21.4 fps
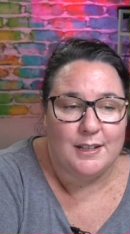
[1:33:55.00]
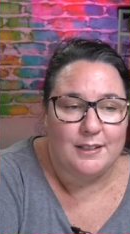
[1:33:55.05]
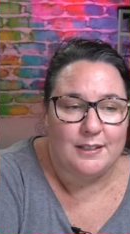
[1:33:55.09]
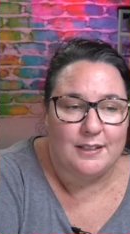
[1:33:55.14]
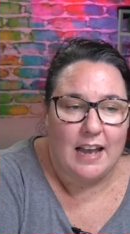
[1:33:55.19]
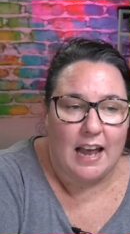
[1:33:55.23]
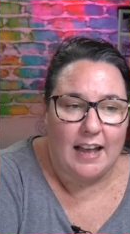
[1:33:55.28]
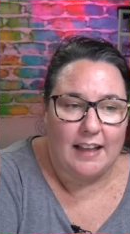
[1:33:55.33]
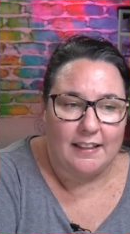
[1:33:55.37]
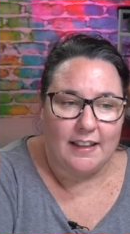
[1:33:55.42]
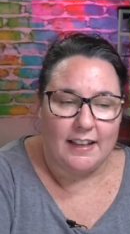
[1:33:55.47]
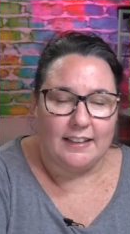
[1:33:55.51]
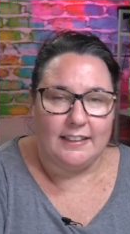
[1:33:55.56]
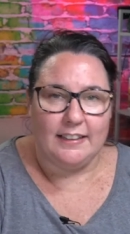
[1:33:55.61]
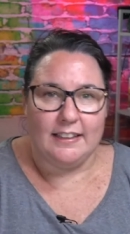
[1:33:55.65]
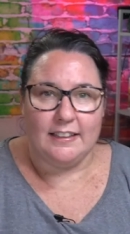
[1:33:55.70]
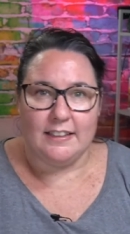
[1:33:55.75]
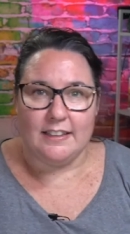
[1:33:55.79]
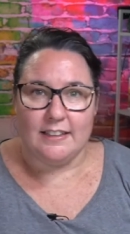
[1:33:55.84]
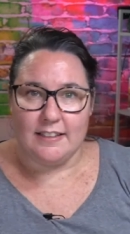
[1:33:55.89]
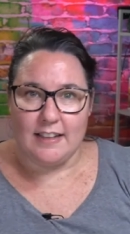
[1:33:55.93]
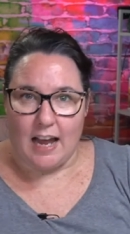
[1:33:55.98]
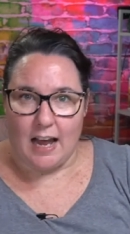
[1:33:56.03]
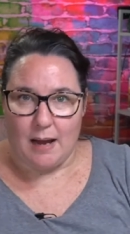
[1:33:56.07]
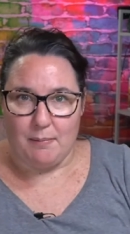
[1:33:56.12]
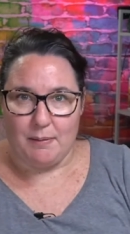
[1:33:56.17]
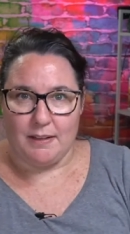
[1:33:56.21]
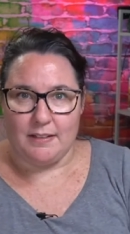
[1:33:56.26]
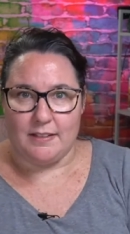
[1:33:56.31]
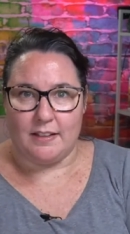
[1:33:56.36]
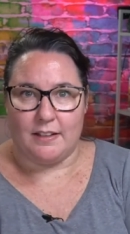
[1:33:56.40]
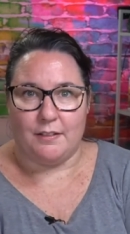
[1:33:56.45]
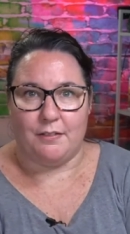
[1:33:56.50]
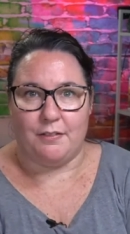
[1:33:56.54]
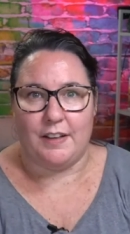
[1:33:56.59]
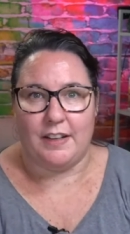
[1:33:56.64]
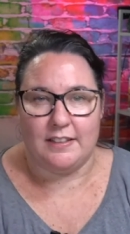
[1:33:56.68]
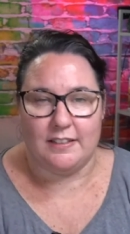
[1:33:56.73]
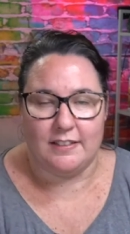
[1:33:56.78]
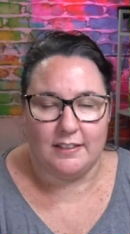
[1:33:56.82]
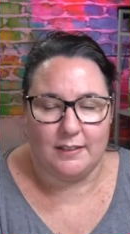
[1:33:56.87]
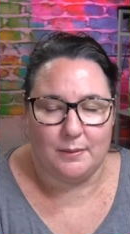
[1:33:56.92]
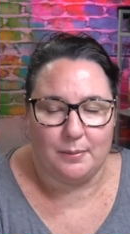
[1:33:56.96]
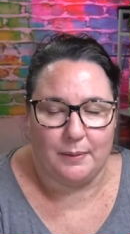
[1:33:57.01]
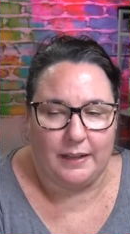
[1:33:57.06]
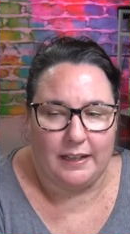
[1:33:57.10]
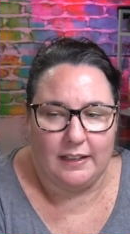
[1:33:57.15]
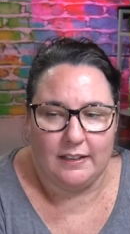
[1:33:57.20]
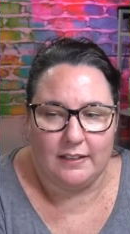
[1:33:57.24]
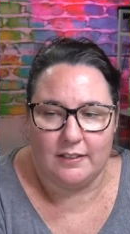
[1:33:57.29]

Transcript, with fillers: And then because Abby's at the vets this week,